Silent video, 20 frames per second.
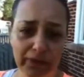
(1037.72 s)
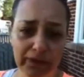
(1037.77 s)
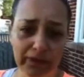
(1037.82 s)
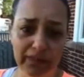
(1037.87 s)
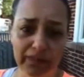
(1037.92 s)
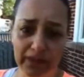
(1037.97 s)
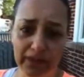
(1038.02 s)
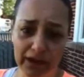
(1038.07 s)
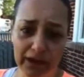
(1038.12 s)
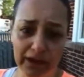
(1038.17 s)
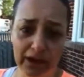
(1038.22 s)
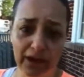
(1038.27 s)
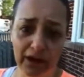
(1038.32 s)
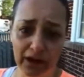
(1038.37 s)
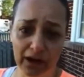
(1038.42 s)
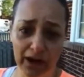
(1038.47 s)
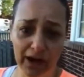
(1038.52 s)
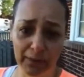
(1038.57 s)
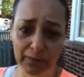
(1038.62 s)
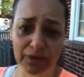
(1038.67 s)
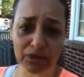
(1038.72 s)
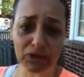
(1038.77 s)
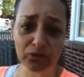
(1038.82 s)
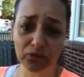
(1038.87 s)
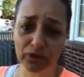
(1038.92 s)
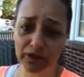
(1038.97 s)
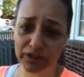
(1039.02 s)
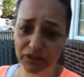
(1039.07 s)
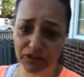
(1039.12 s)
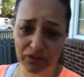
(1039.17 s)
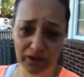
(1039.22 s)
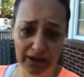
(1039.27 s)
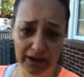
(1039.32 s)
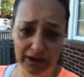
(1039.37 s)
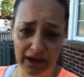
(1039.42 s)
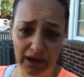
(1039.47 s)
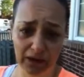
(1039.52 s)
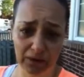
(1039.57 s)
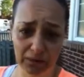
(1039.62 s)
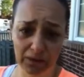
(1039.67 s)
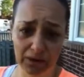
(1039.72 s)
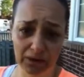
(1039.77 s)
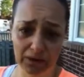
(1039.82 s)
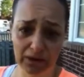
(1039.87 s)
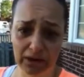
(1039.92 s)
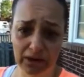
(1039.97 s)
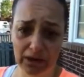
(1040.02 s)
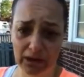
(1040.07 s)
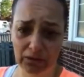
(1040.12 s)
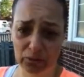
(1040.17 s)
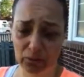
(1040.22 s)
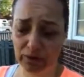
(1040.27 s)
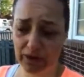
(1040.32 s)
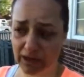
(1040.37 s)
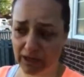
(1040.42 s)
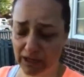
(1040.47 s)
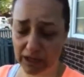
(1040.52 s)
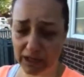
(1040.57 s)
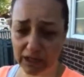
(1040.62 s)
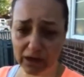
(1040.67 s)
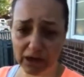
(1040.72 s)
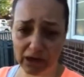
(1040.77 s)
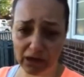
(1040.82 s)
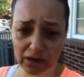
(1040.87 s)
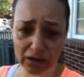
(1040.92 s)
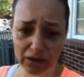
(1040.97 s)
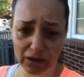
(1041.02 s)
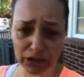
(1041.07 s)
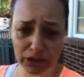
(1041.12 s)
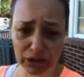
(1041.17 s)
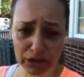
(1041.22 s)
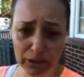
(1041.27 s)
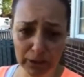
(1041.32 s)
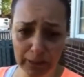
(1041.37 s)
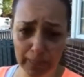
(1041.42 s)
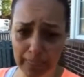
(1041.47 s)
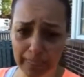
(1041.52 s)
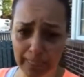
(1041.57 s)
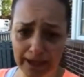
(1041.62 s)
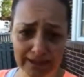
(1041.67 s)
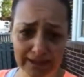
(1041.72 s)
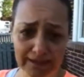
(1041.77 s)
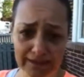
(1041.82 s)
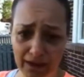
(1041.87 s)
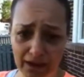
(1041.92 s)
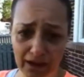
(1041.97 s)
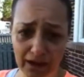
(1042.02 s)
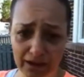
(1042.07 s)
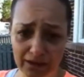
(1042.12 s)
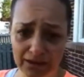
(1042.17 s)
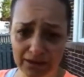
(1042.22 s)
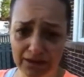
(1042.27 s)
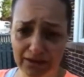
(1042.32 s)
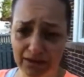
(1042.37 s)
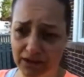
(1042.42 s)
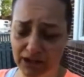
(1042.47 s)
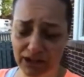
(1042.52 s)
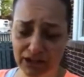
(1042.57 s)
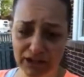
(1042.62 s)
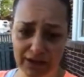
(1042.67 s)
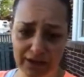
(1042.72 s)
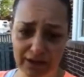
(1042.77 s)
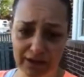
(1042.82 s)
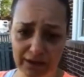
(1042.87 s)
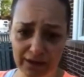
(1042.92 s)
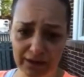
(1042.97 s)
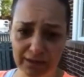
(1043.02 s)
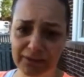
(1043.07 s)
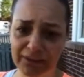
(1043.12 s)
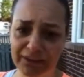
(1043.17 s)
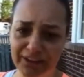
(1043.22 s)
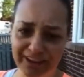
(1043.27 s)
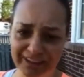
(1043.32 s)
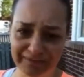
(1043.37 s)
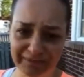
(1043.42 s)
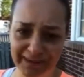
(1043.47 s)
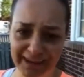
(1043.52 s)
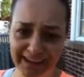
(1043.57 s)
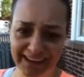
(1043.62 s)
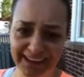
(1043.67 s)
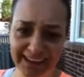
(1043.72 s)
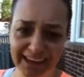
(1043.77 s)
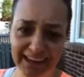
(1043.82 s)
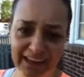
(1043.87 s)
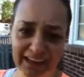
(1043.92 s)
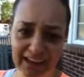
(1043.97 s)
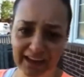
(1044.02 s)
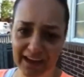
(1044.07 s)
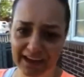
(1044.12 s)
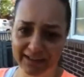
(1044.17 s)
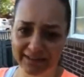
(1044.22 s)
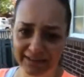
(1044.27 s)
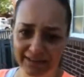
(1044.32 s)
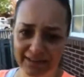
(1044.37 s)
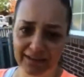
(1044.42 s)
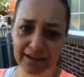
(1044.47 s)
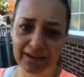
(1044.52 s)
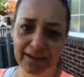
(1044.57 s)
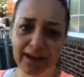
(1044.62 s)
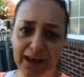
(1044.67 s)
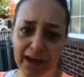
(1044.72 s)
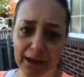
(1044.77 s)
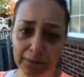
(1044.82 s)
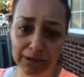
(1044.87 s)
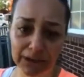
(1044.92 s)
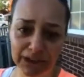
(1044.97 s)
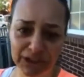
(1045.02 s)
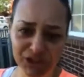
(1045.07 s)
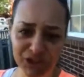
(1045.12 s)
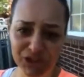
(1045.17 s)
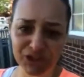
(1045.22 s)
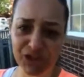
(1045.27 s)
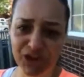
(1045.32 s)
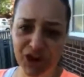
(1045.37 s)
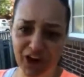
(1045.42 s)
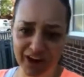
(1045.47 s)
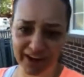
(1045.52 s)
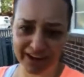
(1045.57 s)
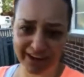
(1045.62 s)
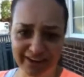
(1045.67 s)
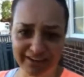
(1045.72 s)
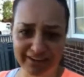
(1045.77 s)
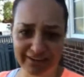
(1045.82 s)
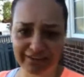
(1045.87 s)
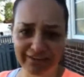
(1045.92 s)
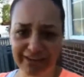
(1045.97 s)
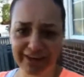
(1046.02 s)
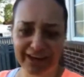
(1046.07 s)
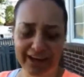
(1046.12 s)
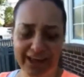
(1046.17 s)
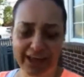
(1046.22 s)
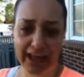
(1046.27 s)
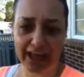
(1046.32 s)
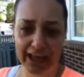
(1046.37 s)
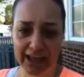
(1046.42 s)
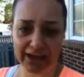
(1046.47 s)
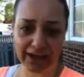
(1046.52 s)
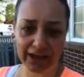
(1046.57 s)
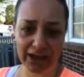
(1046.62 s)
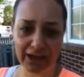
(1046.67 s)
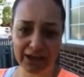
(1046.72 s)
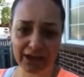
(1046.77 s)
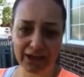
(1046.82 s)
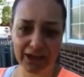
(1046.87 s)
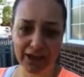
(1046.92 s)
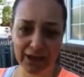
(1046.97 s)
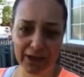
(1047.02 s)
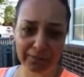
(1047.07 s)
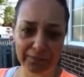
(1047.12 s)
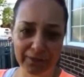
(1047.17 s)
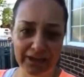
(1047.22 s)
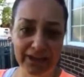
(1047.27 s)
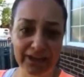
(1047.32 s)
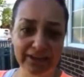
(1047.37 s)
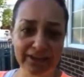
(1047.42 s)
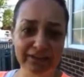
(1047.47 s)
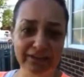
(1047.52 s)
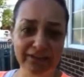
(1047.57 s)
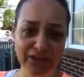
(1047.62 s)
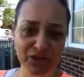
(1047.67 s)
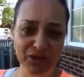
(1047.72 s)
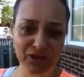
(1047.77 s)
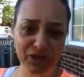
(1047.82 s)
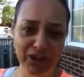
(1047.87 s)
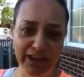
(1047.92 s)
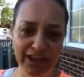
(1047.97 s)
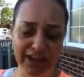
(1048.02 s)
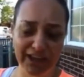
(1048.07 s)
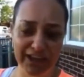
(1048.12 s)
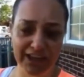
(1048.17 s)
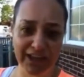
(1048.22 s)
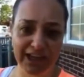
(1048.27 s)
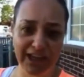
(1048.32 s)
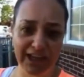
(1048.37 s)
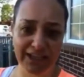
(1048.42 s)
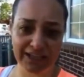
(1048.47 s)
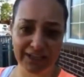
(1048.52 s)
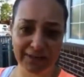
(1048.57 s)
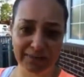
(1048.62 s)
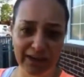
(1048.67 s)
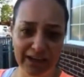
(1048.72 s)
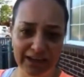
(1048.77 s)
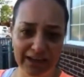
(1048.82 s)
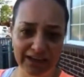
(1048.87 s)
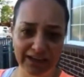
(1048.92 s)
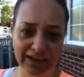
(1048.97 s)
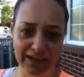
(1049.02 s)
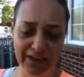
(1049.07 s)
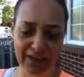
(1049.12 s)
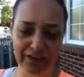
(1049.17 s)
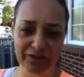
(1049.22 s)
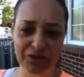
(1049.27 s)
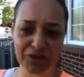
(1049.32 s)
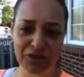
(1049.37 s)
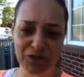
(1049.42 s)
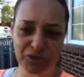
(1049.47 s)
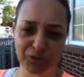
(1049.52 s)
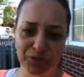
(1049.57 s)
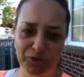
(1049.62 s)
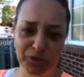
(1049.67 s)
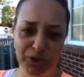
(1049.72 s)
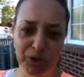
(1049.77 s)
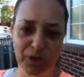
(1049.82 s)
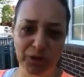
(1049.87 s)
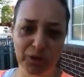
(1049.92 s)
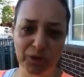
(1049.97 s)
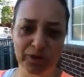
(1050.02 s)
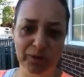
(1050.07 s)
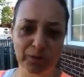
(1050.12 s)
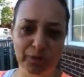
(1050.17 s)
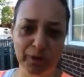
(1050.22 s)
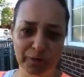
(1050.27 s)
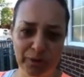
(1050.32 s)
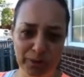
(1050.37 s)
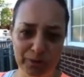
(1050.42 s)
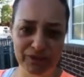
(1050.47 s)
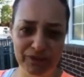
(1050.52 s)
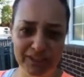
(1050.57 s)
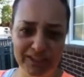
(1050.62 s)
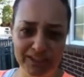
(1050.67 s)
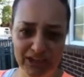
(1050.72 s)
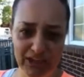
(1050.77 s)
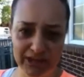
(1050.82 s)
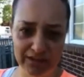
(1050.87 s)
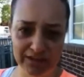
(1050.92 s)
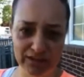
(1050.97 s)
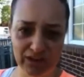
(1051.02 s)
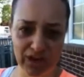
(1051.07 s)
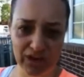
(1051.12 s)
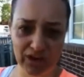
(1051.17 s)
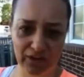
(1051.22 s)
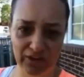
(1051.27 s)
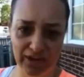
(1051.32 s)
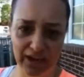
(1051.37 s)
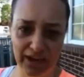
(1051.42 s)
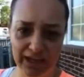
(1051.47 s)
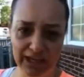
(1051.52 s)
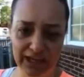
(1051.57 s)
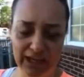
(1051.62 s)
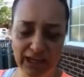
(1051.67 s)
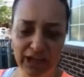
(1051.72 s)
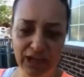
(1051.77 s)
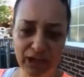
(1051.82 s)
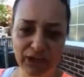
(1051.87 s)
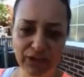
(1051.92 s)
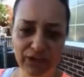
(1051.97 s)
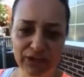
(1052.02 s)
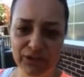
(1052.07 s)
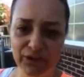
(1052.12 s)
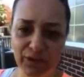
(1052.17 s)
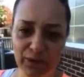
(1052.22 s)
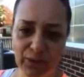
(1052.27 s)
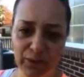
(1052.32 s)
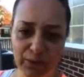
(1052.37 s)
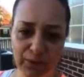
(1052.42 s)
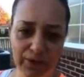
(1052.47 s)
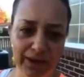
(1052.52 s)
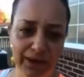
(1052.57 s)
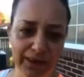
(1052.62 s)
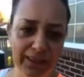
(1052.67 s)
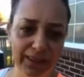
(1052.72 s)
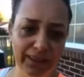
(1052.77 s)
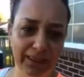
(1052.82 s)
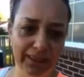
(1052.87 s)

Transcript: but they are Ammon's voice right now. And when he calls, it's not their agenda, believe me. Guys, Ammon is strong enough and um, individual and independent enough to know what people's agendas are, okay? So